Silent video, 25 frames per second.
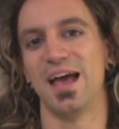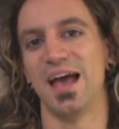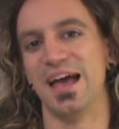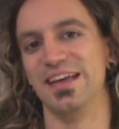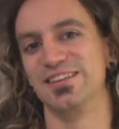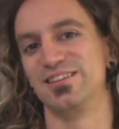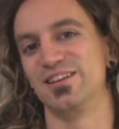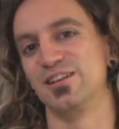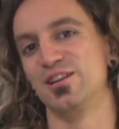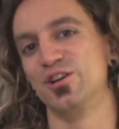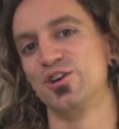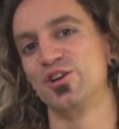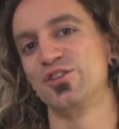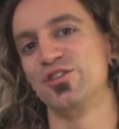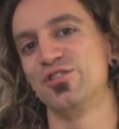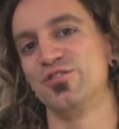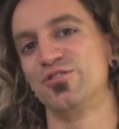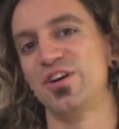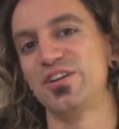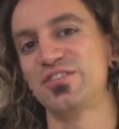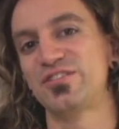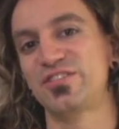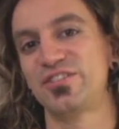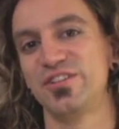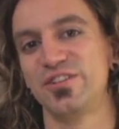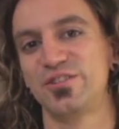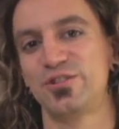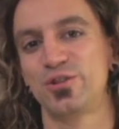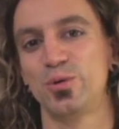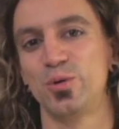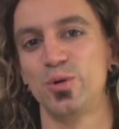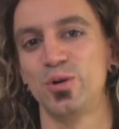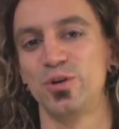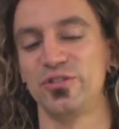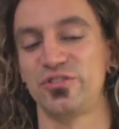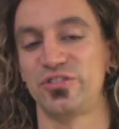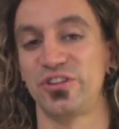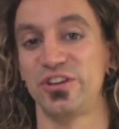And to learn the rest of the
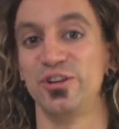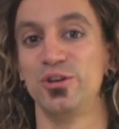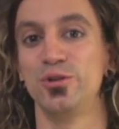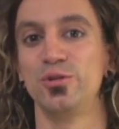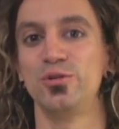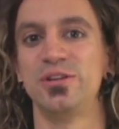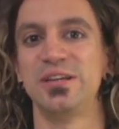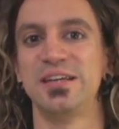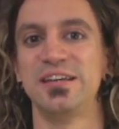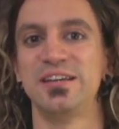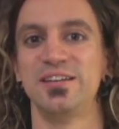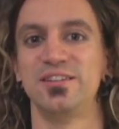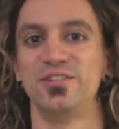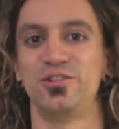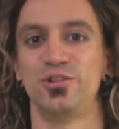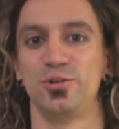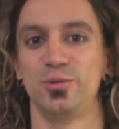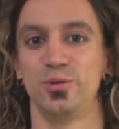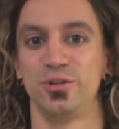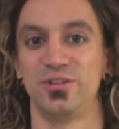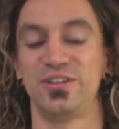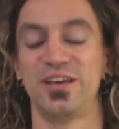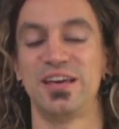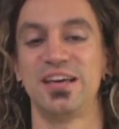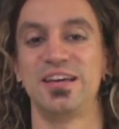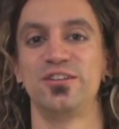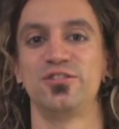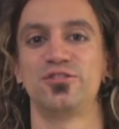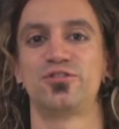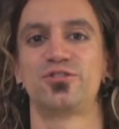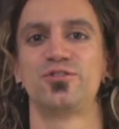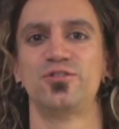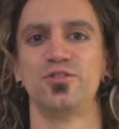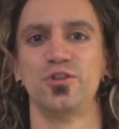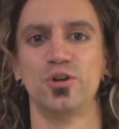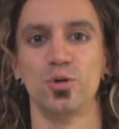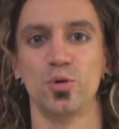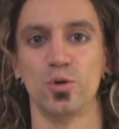tools that you need to attain
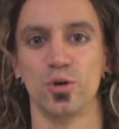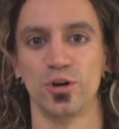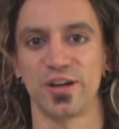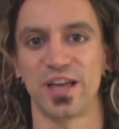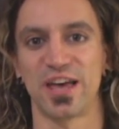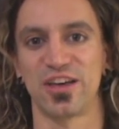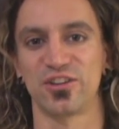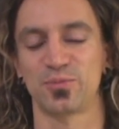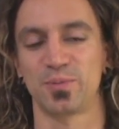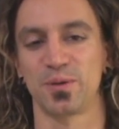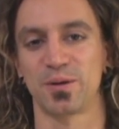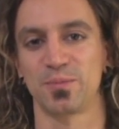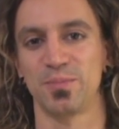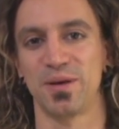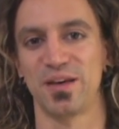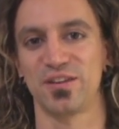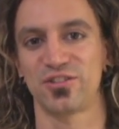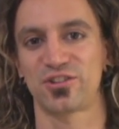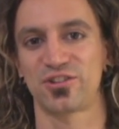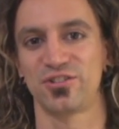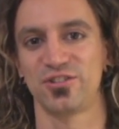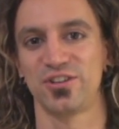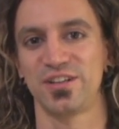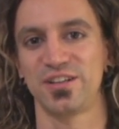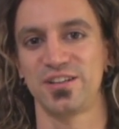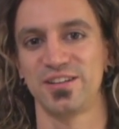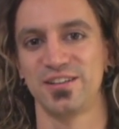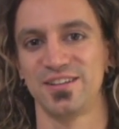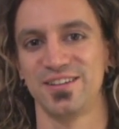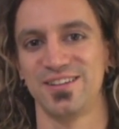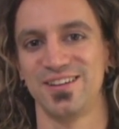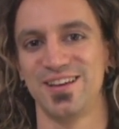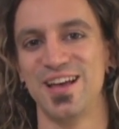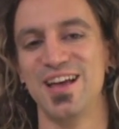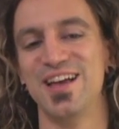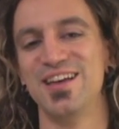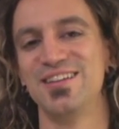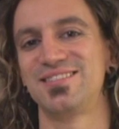true orgasmic mastery,
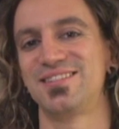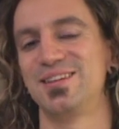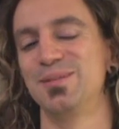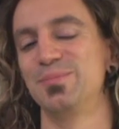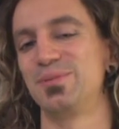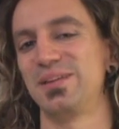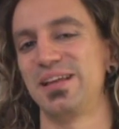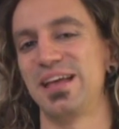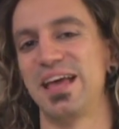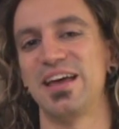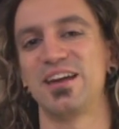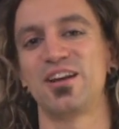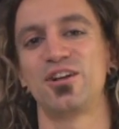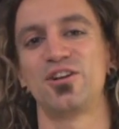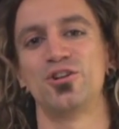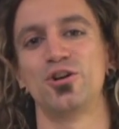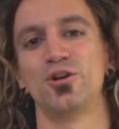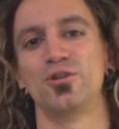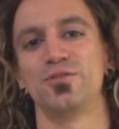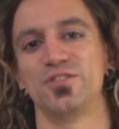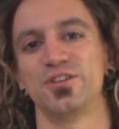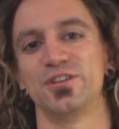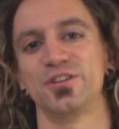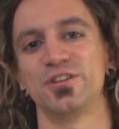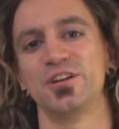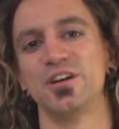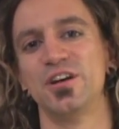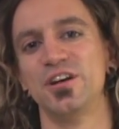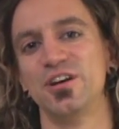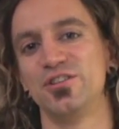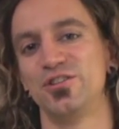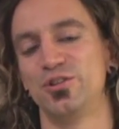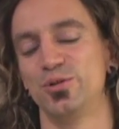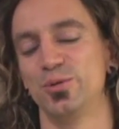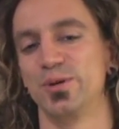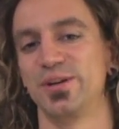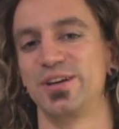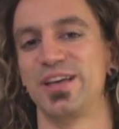simply head on over
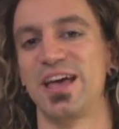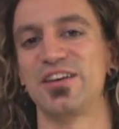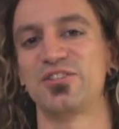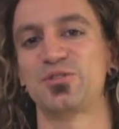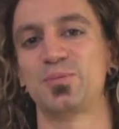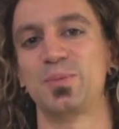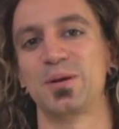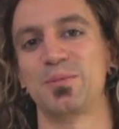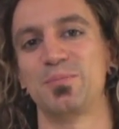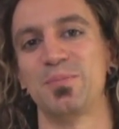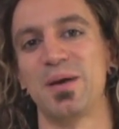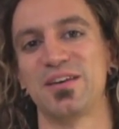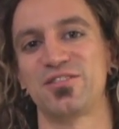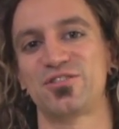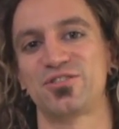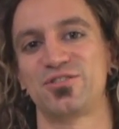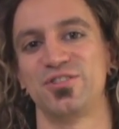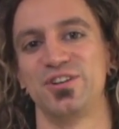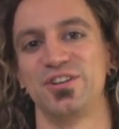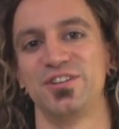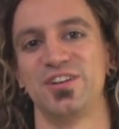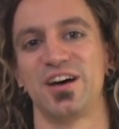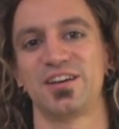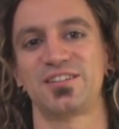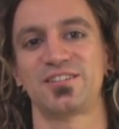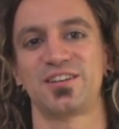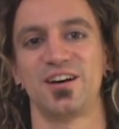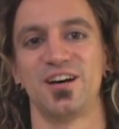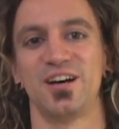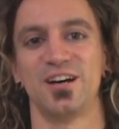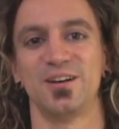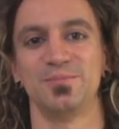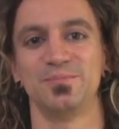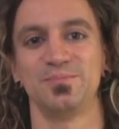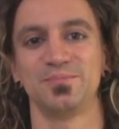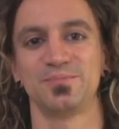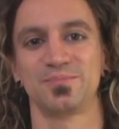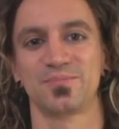to
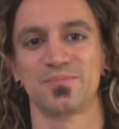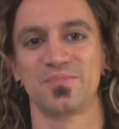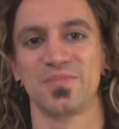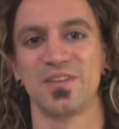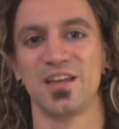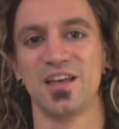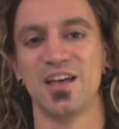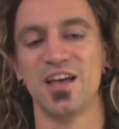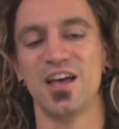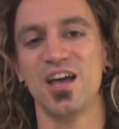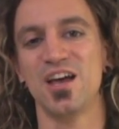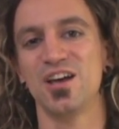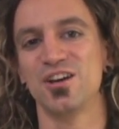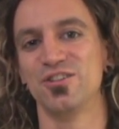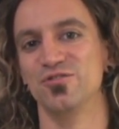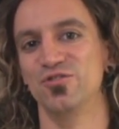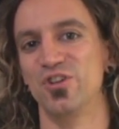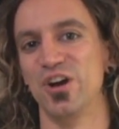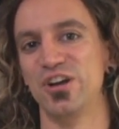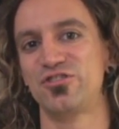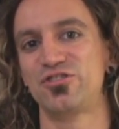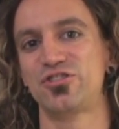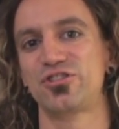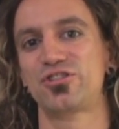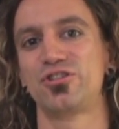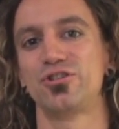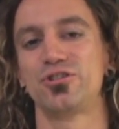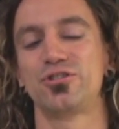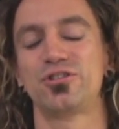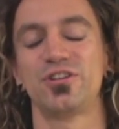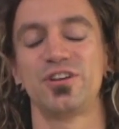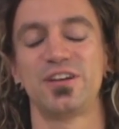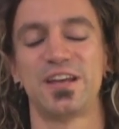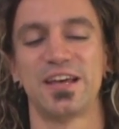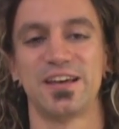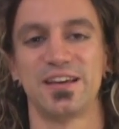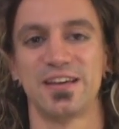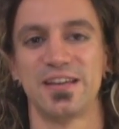orgasmicmastery.com, register
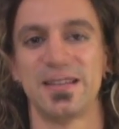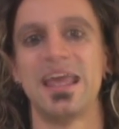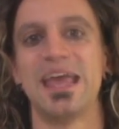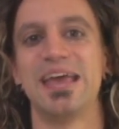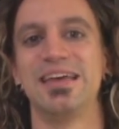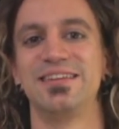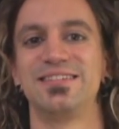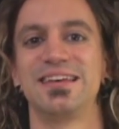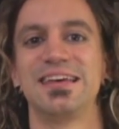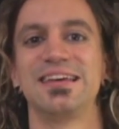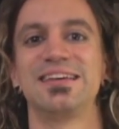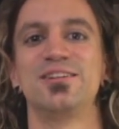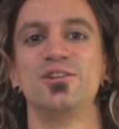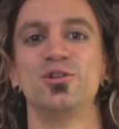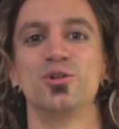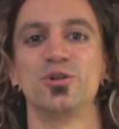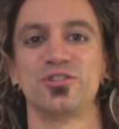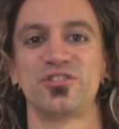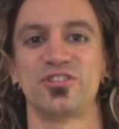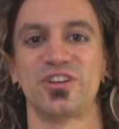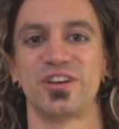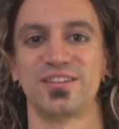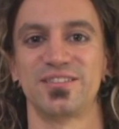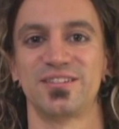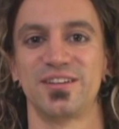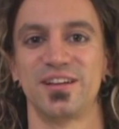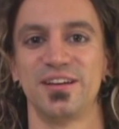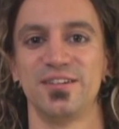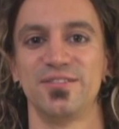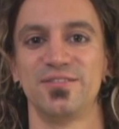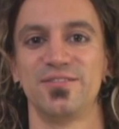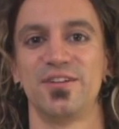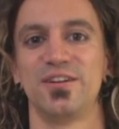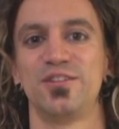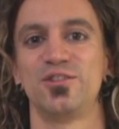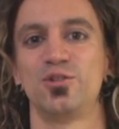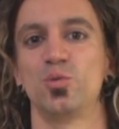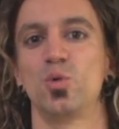today, and take your sex life
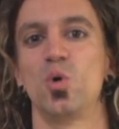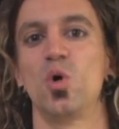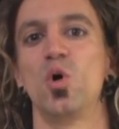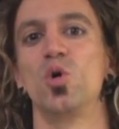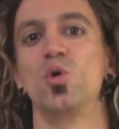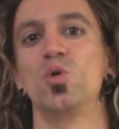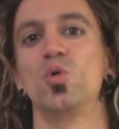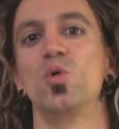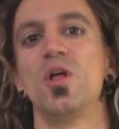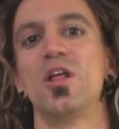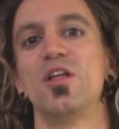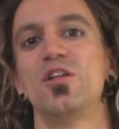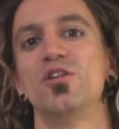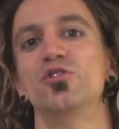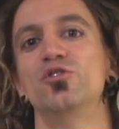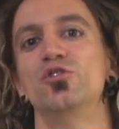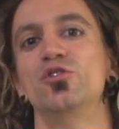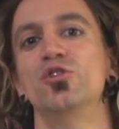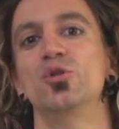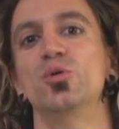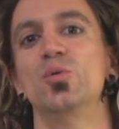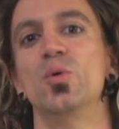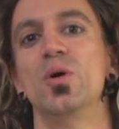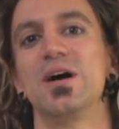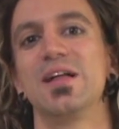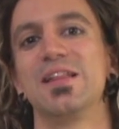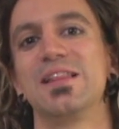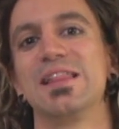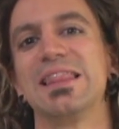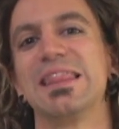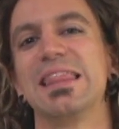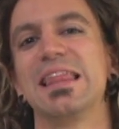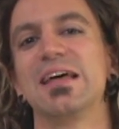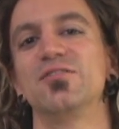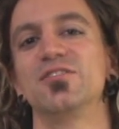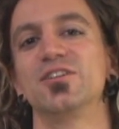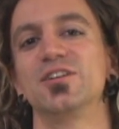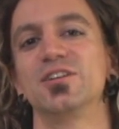to a whole new
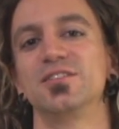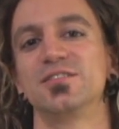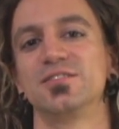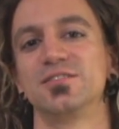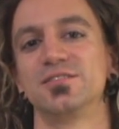level.